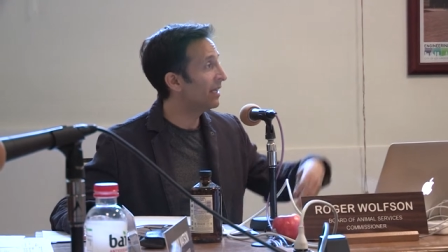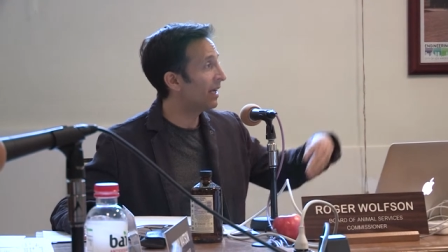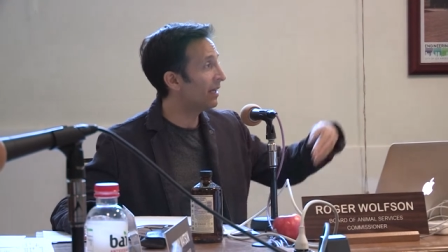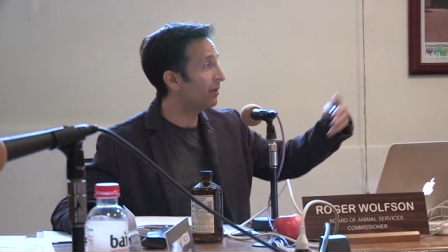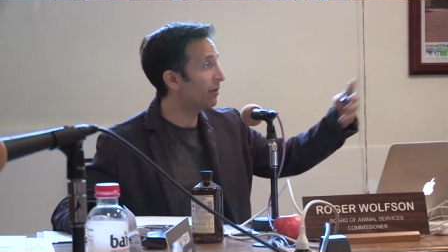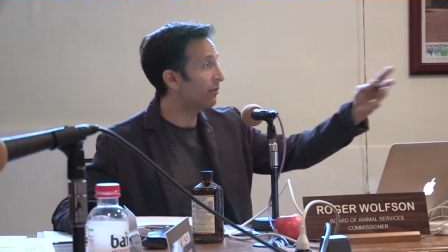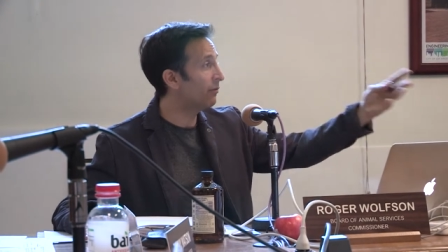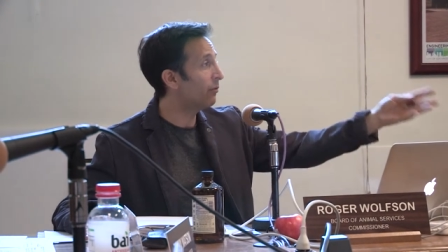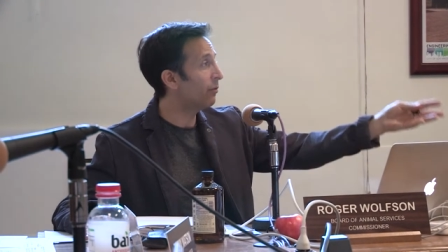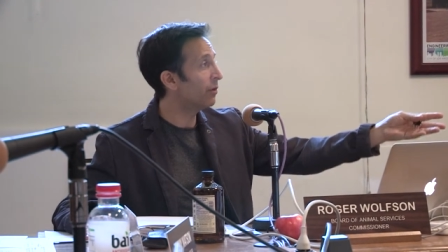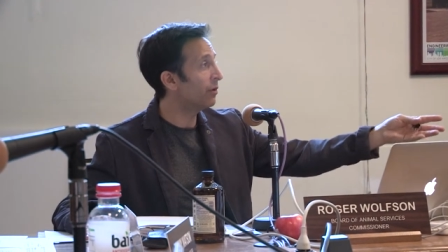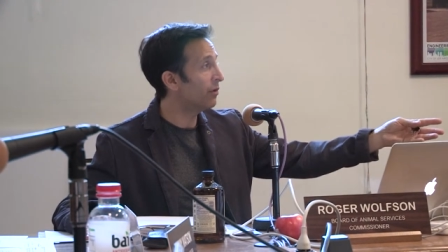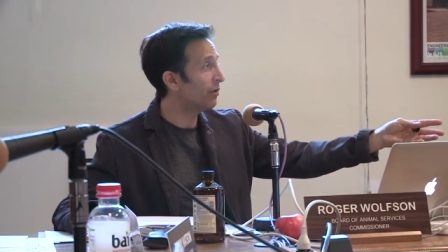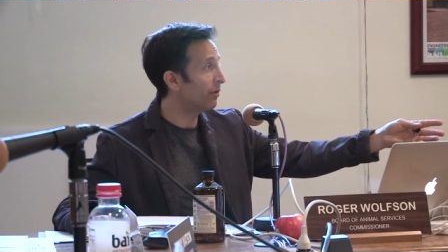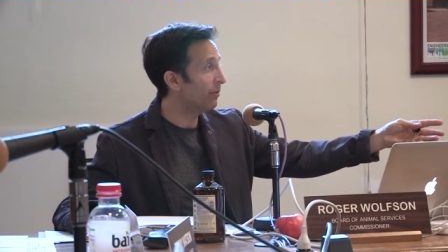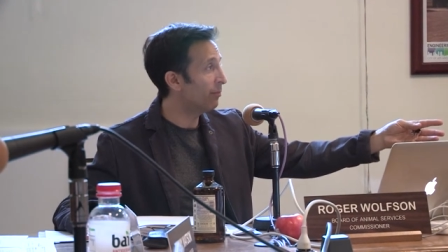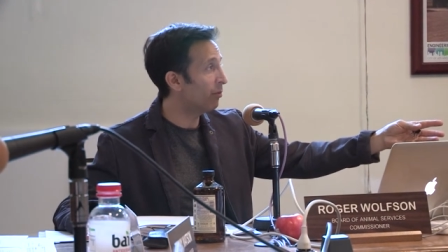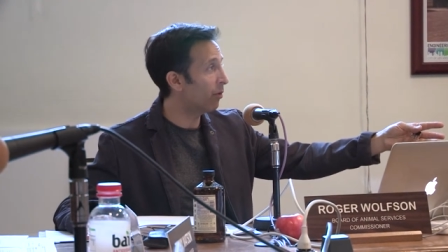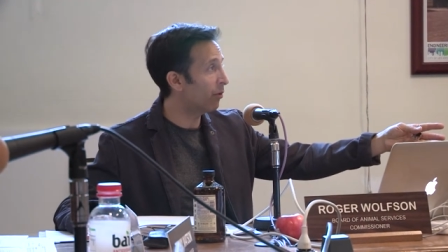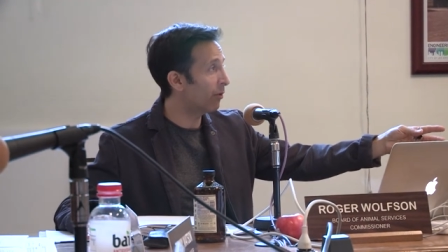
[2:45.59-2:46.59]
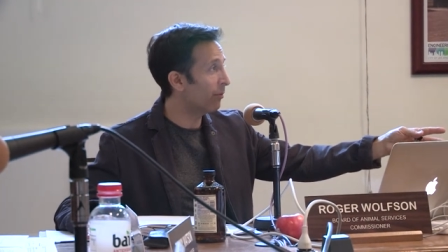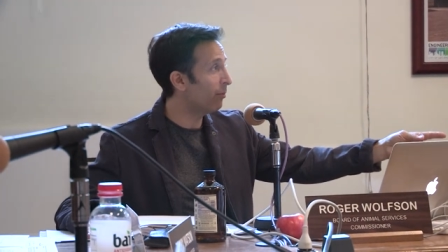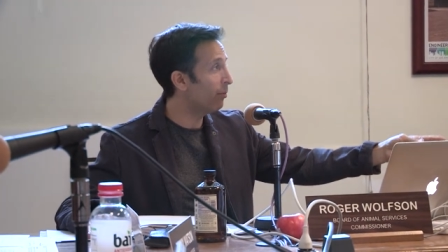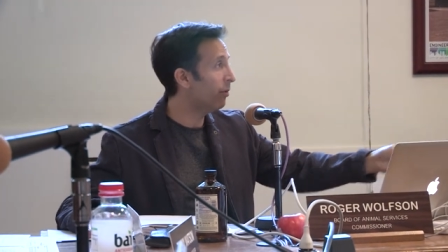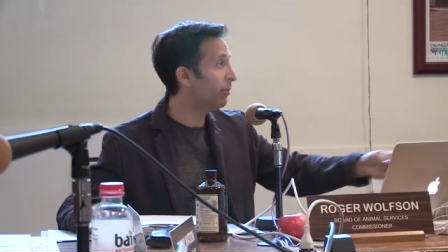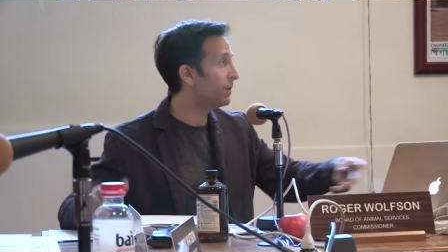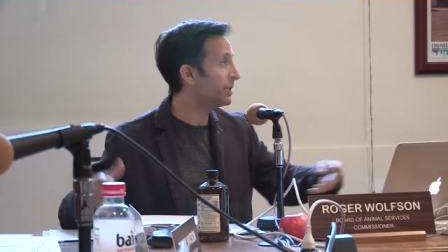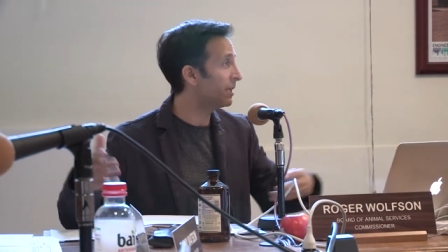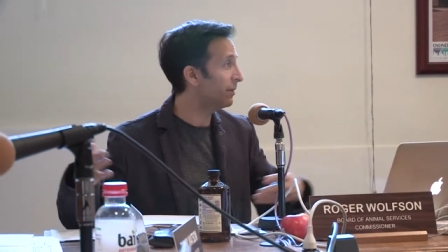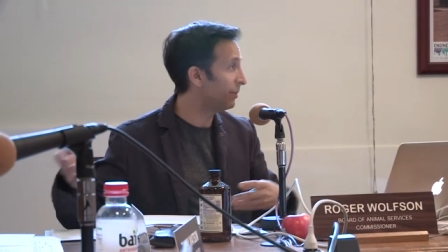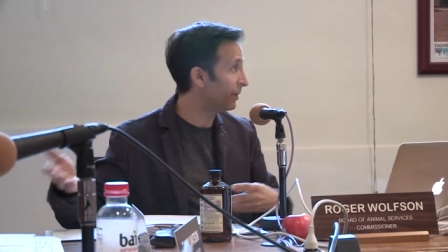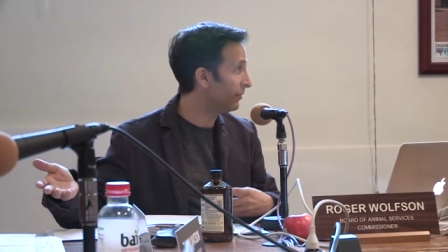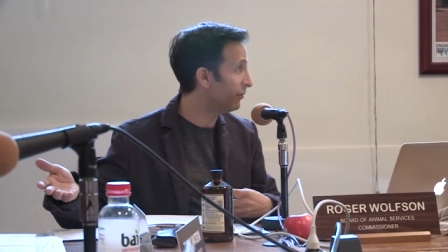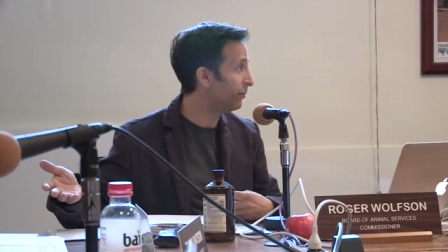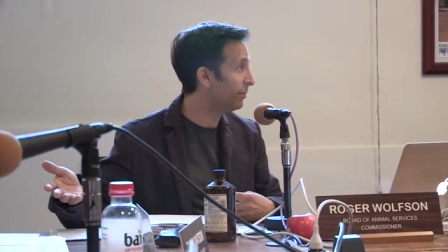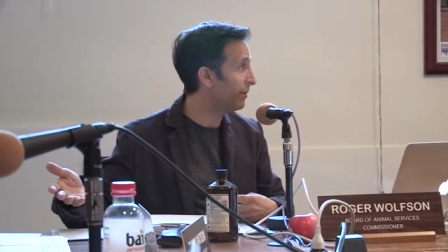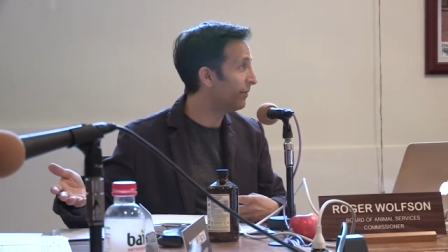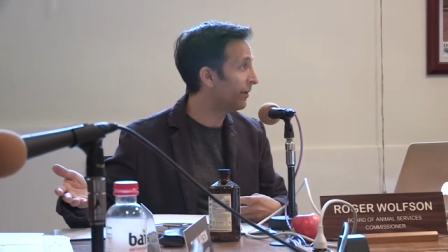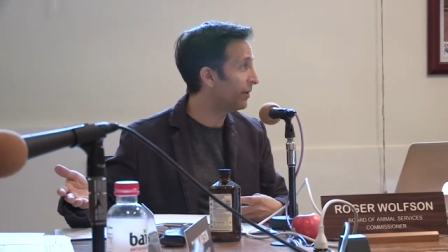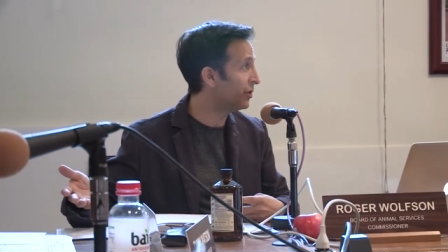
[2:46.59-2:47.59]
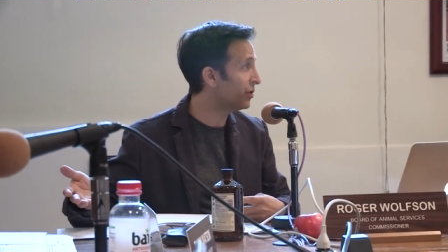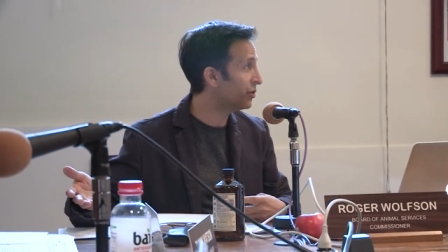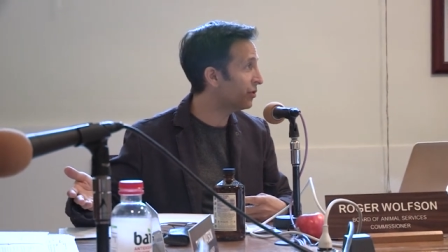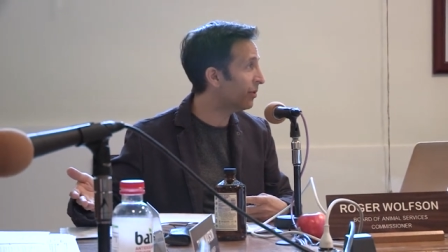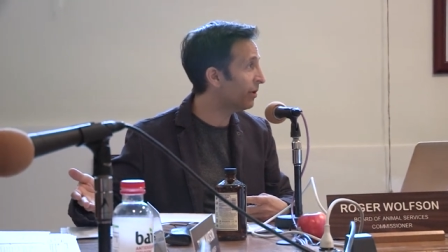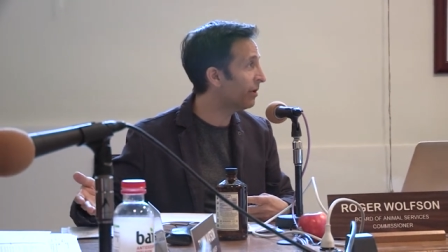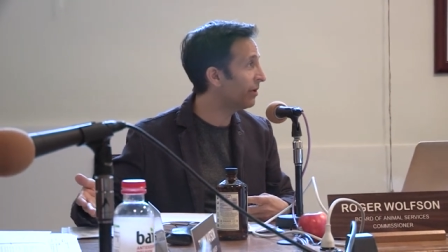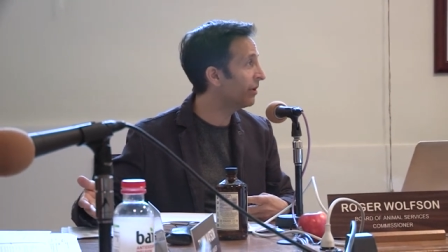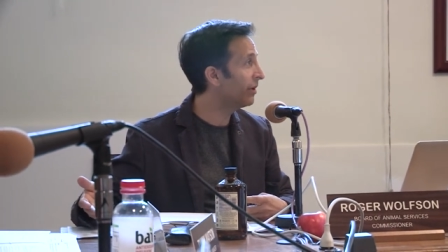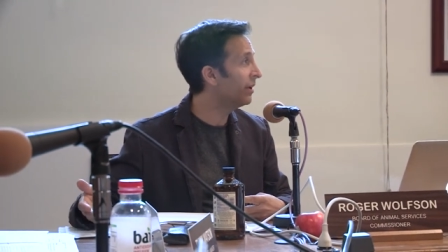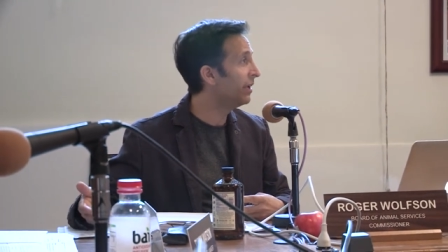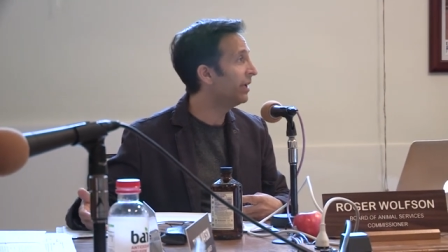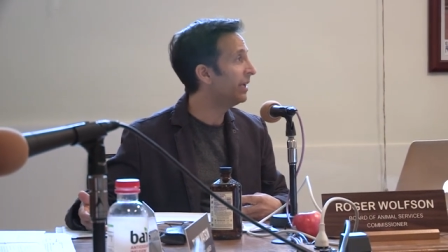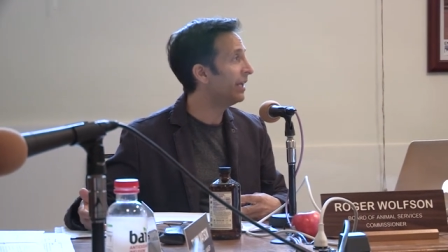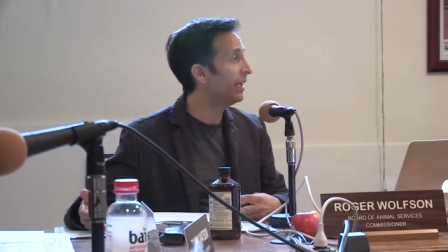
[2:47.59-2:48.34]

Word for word: I look forward to the board report, which we will be very short.